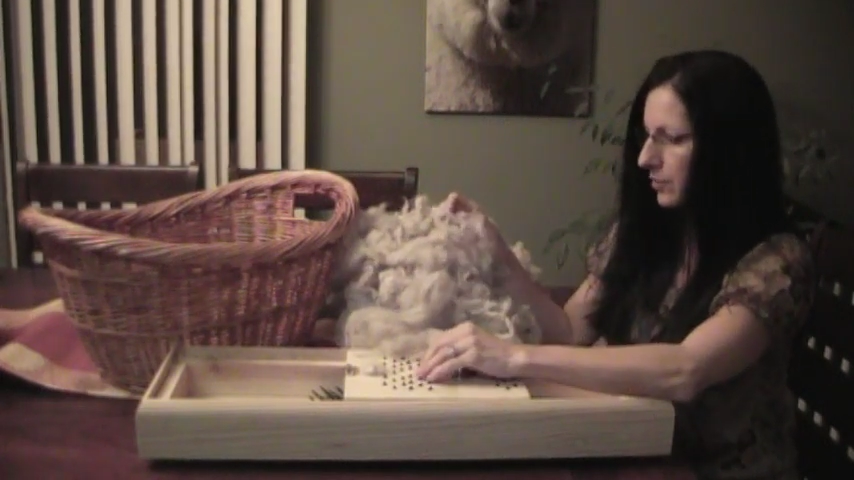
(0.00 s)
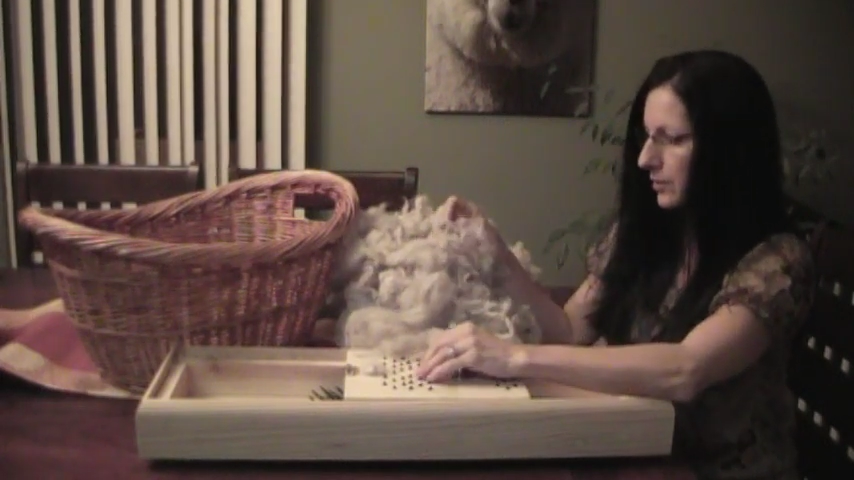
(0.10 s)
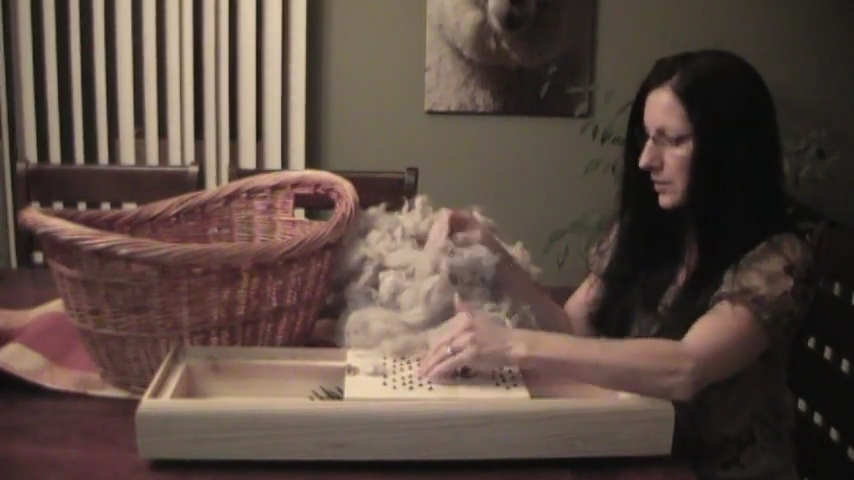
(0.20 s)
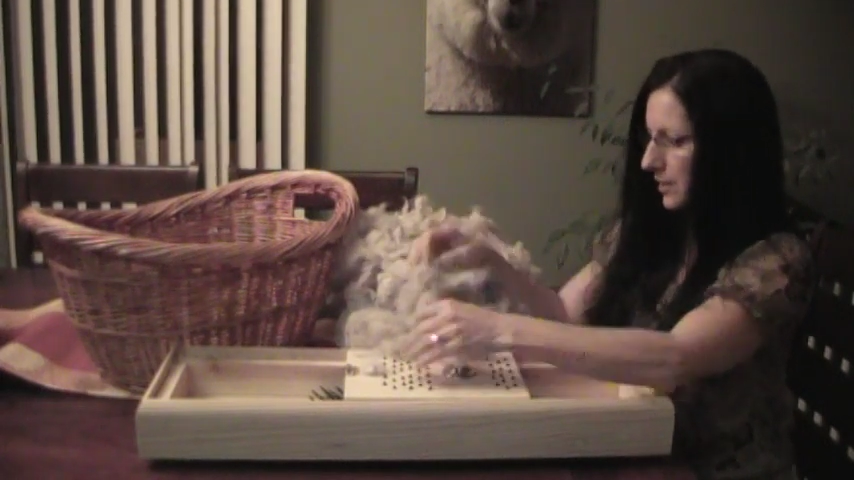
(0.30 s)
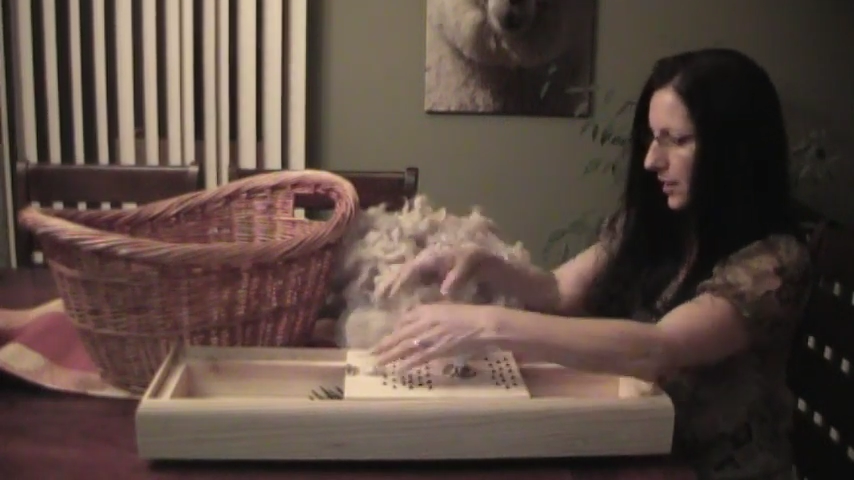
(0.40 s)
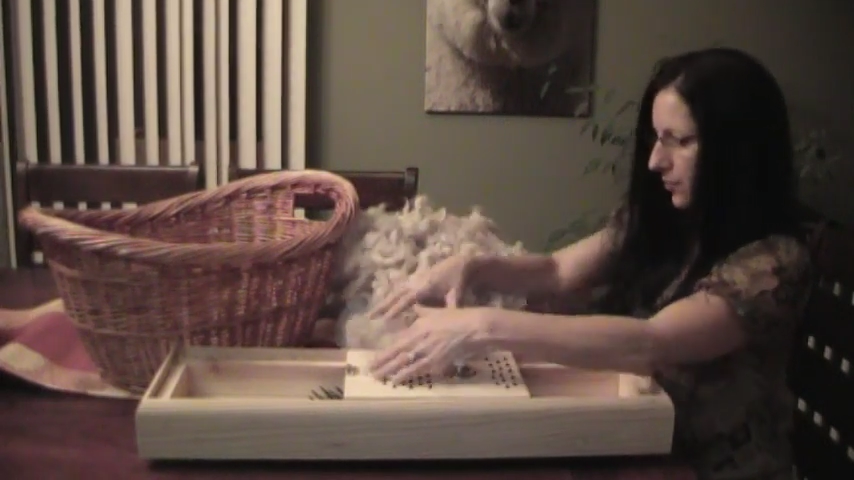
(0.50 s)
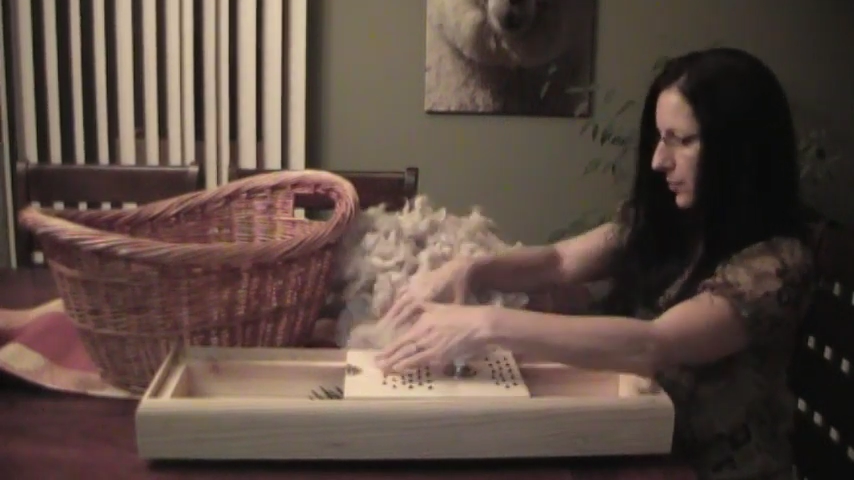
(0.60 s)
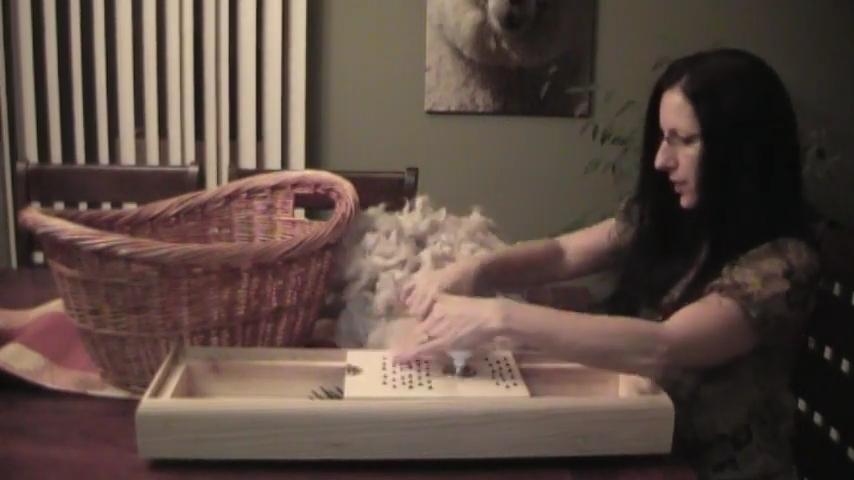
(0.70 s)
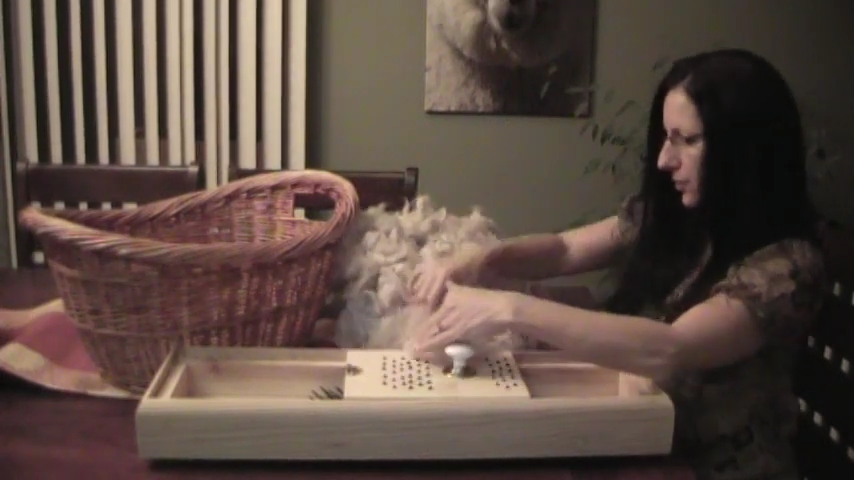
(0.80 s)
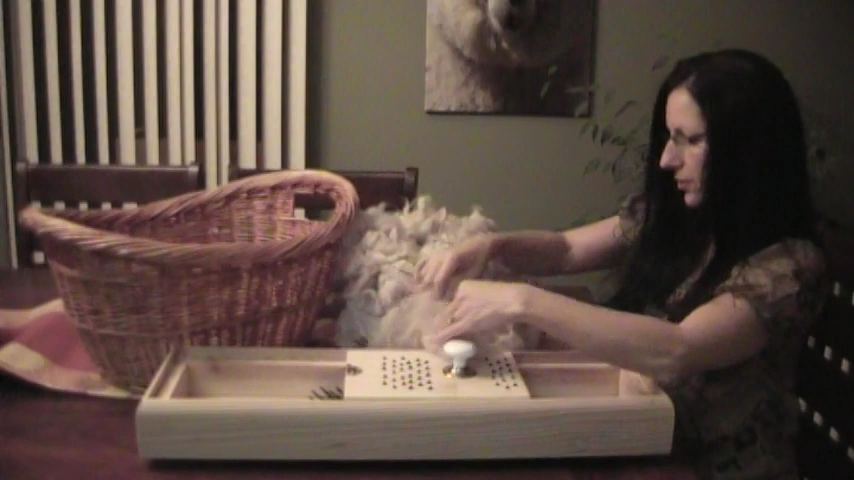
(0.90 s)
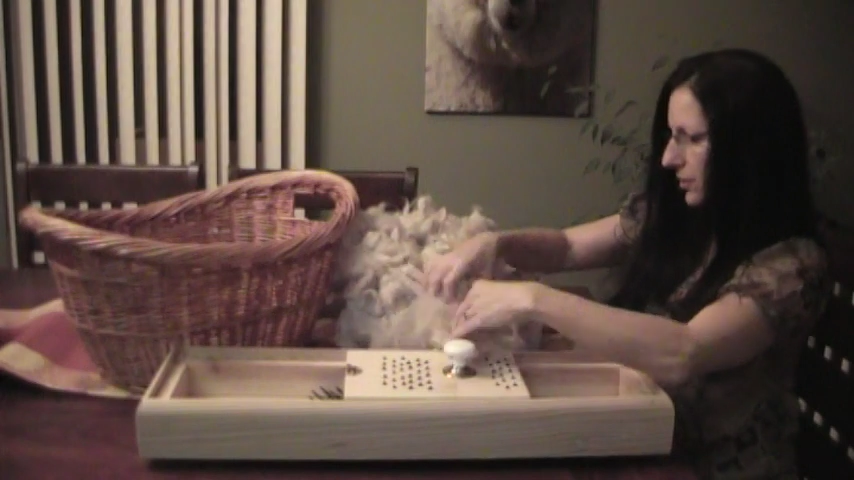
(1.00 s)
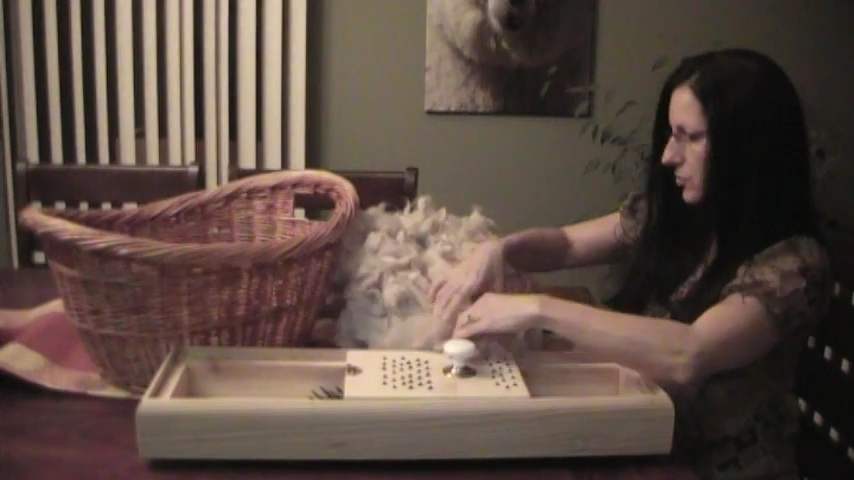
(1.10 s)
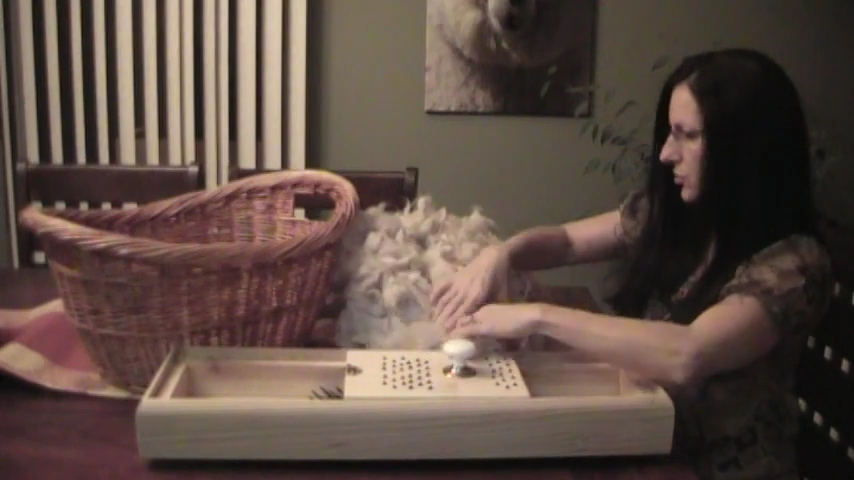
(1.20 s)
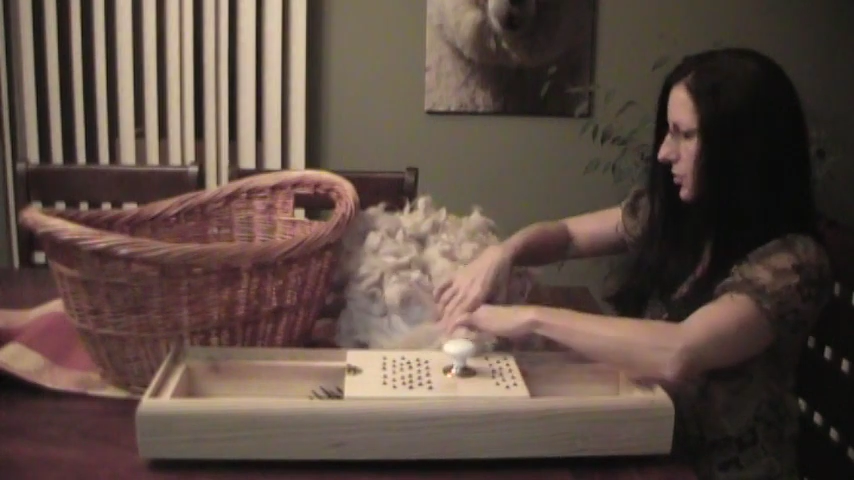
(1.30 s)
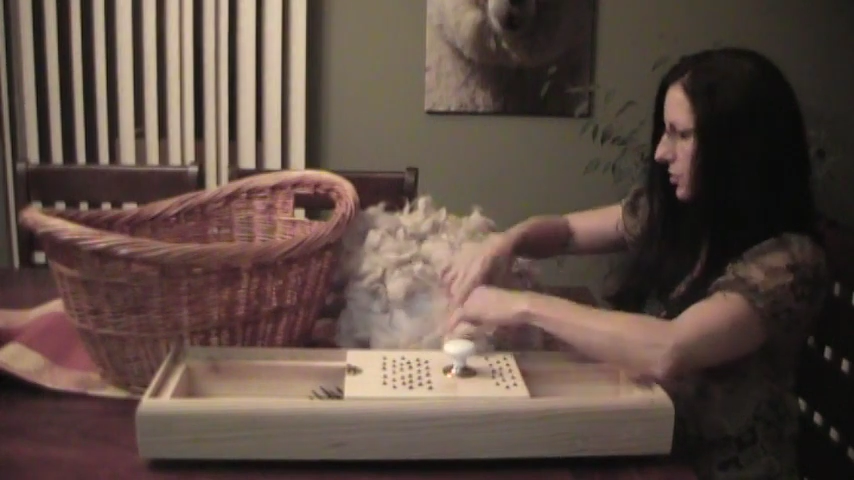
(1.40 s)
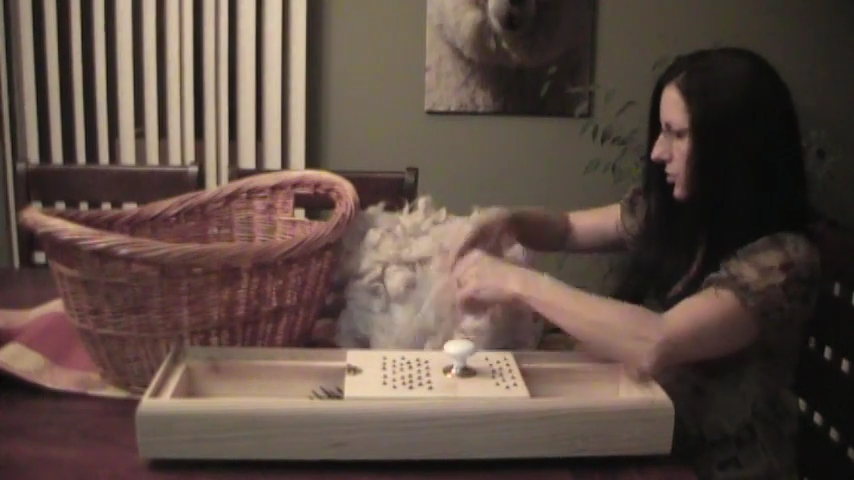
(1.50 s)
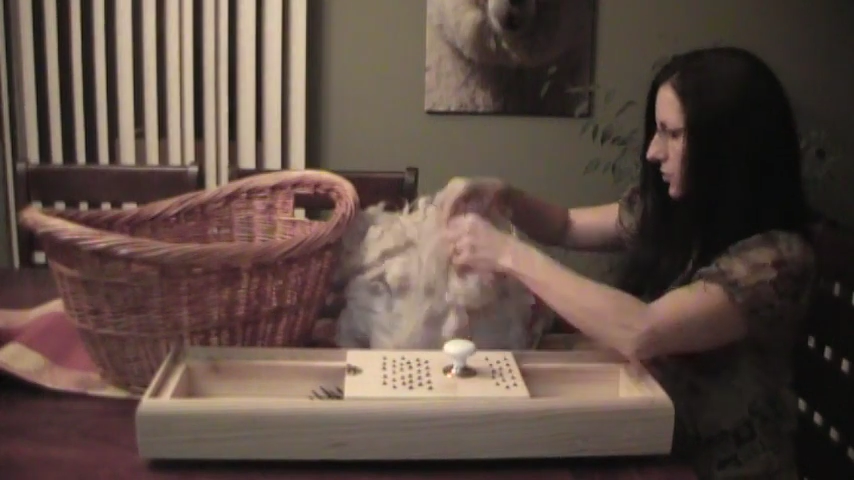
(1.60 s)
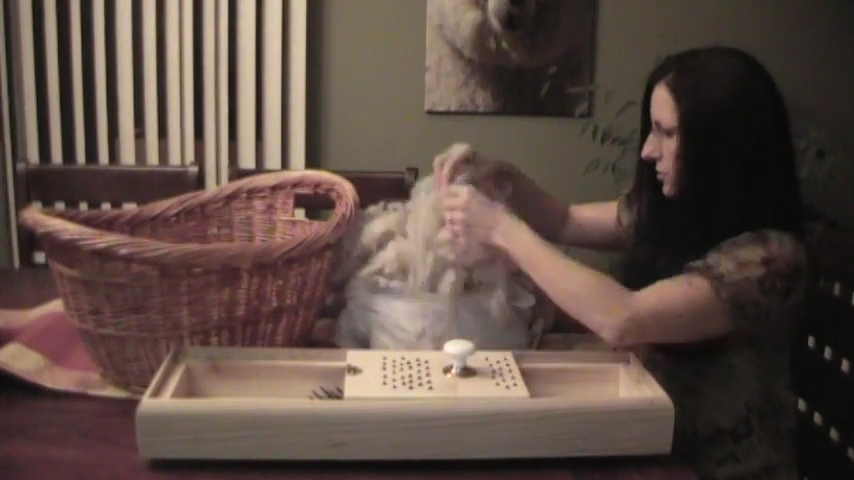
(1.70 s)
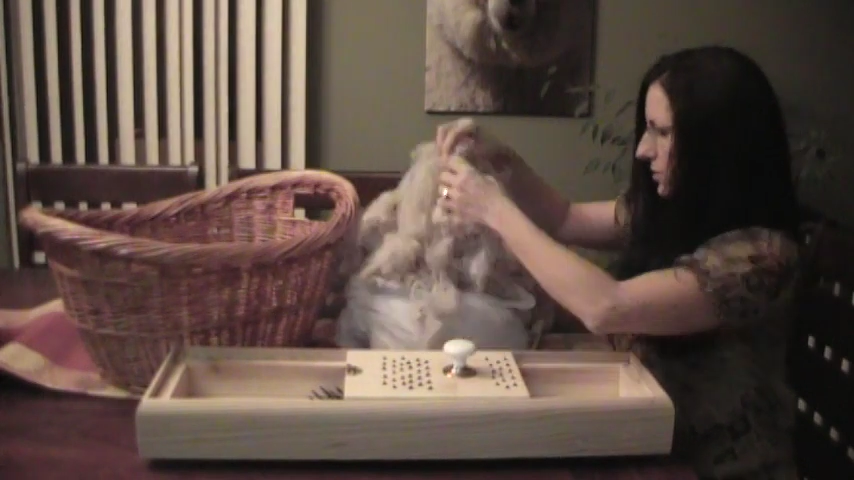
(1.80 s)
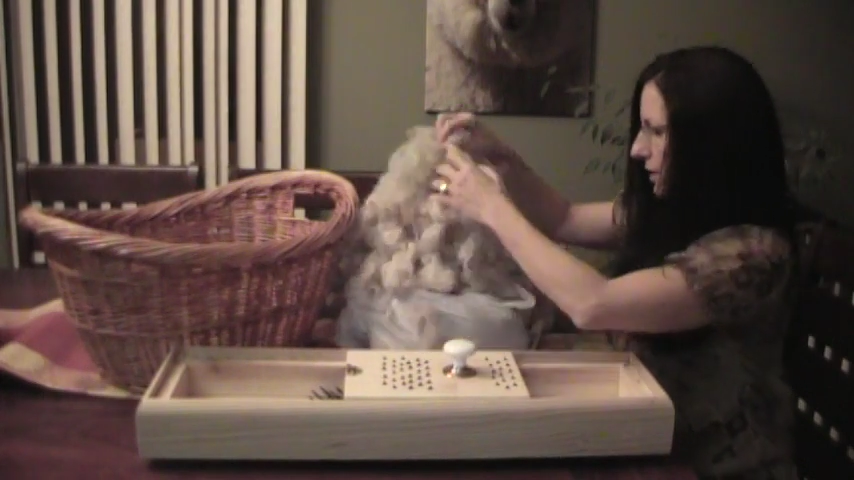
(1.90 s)
one style of picker that you can
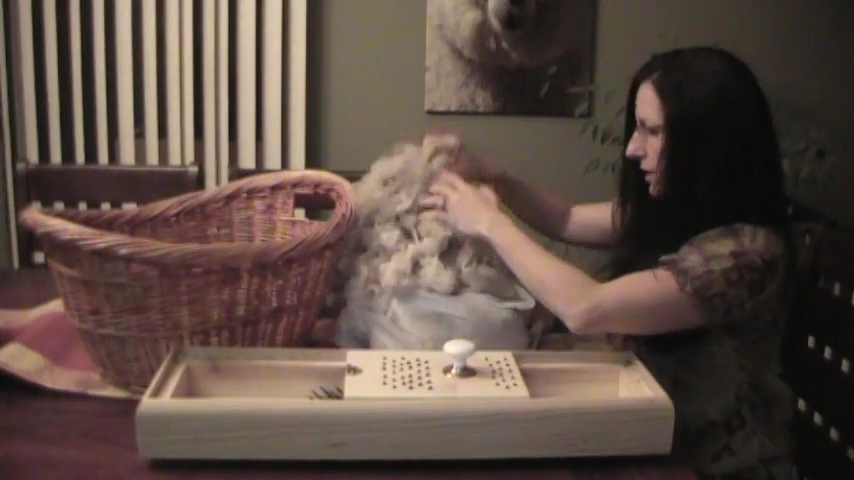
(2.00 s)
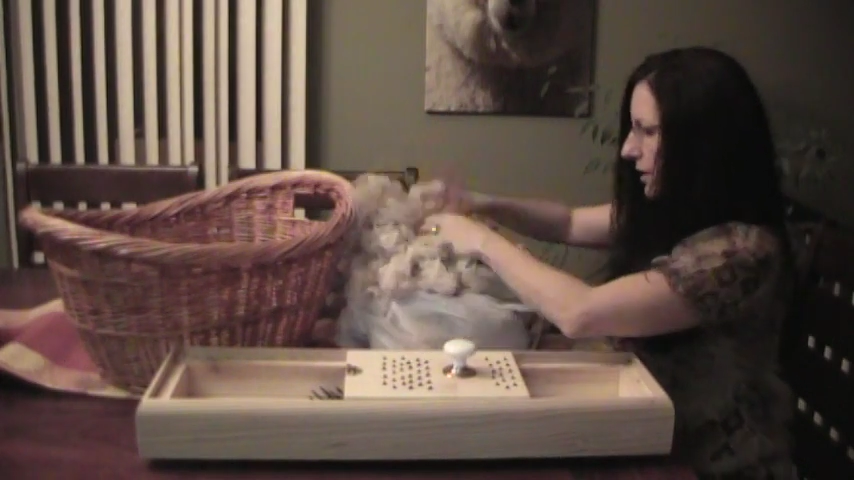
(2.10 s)
use.